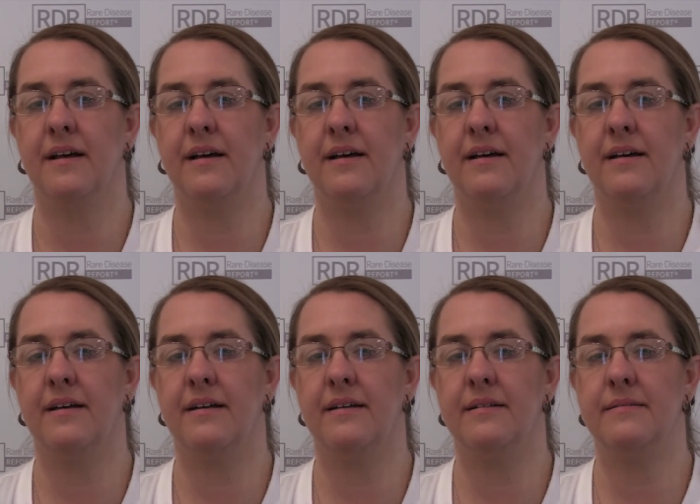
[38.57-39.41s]
uh,
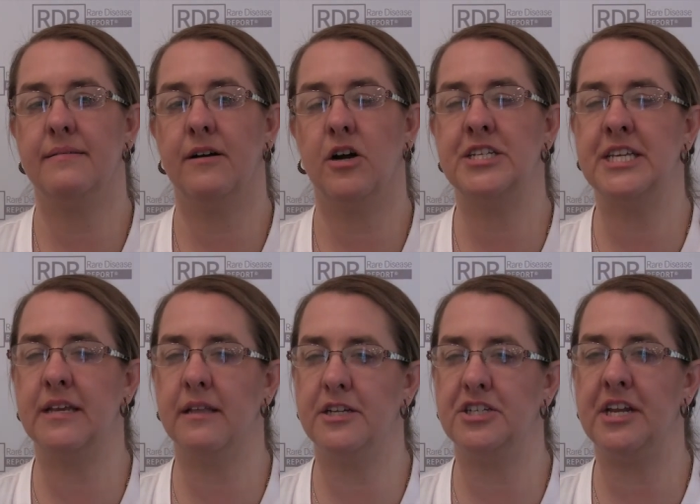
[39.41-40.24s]

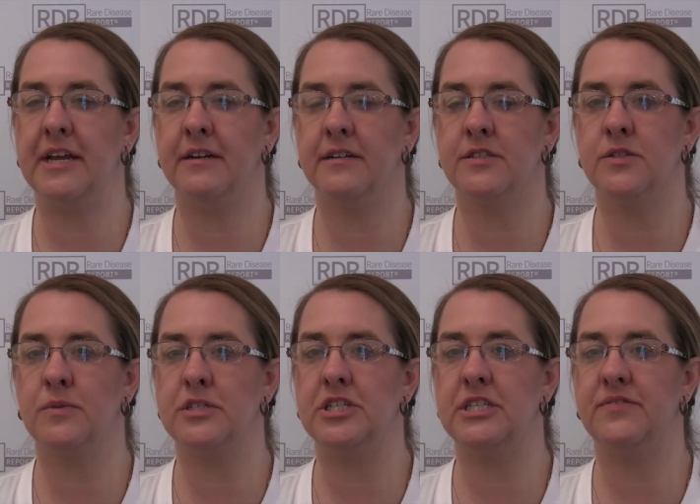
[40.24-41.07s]
articulation errors
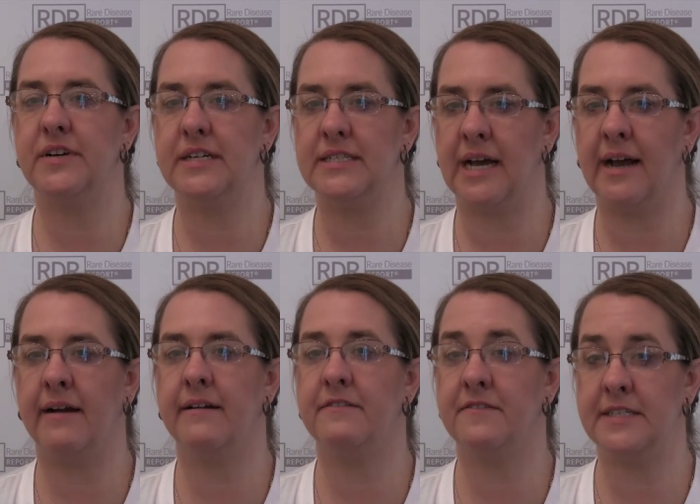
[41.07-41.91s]
when she's very
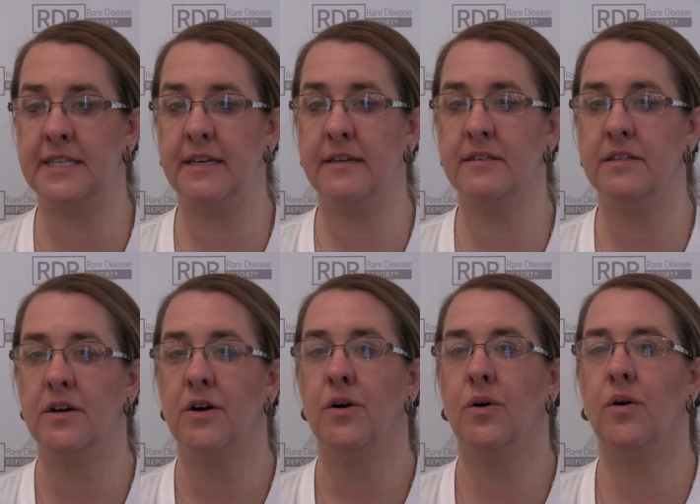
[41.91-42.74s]
tired and fatigued
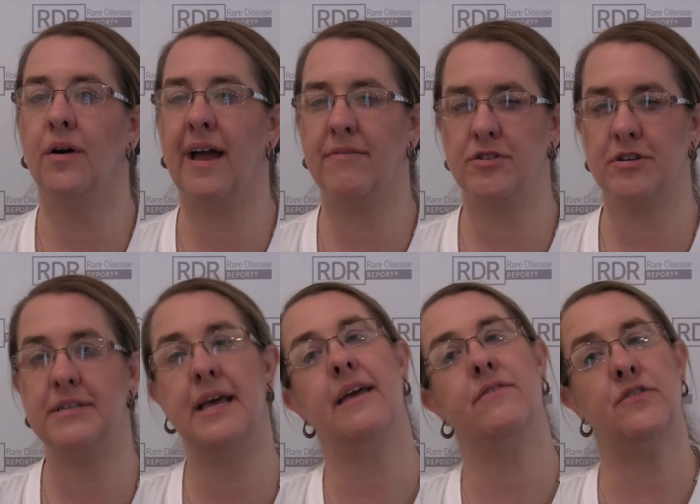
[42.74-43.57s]
or after a
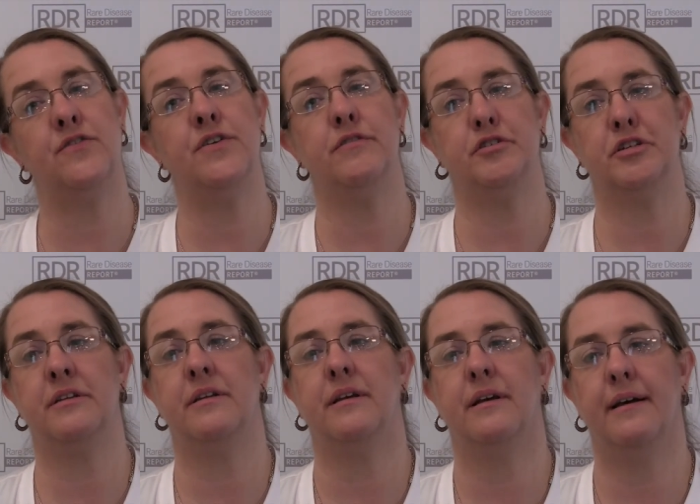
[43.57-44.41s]
day of
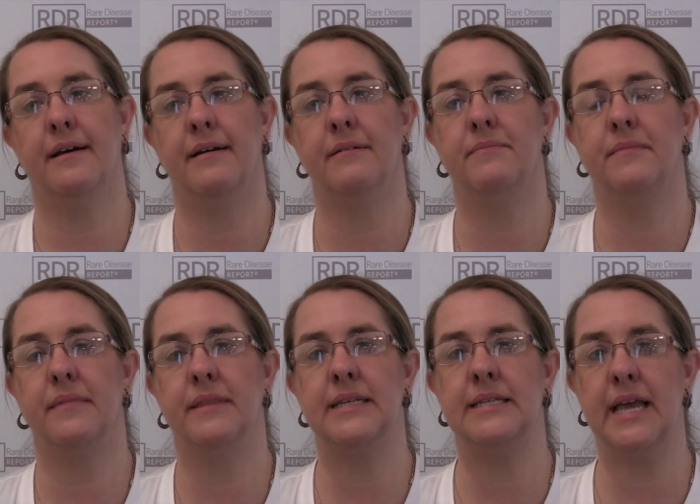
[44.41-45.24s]
infusion. Um,
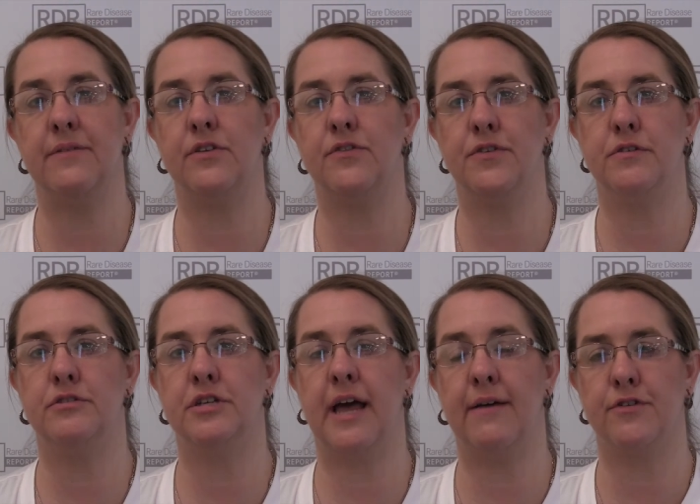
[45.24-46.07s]
the day of
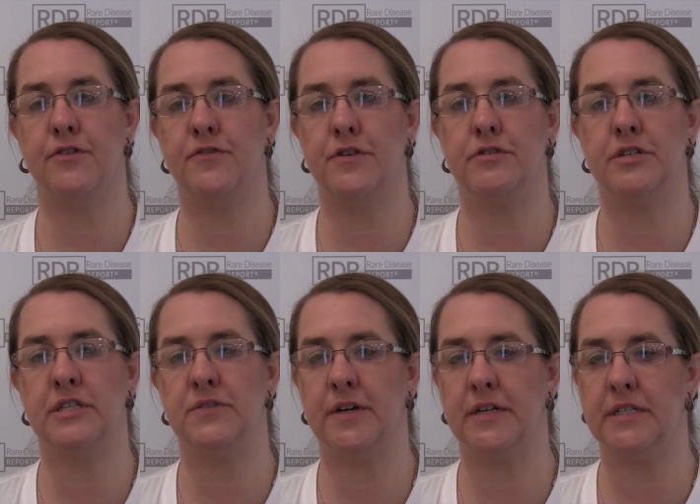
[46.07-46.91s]
infusion after infusion
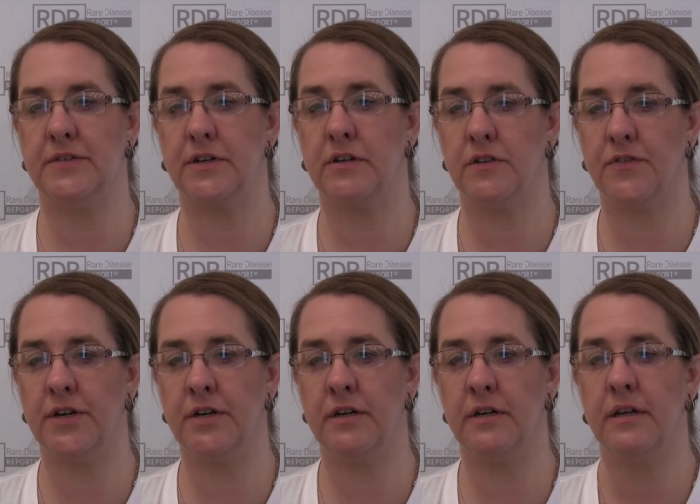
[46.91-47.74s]
is very difficult for
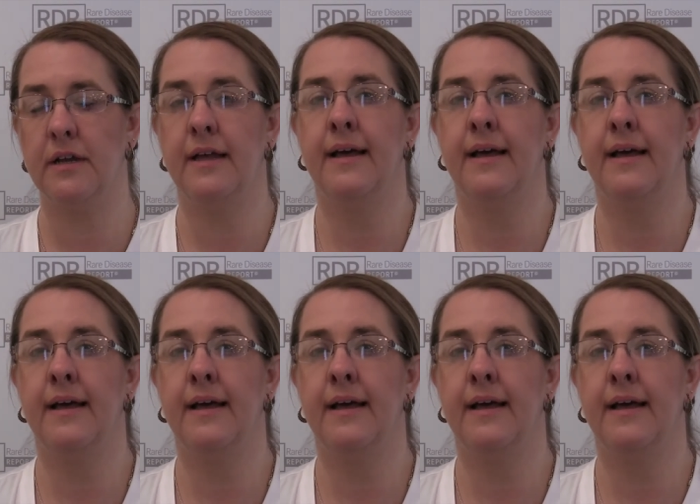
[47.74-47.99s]
her.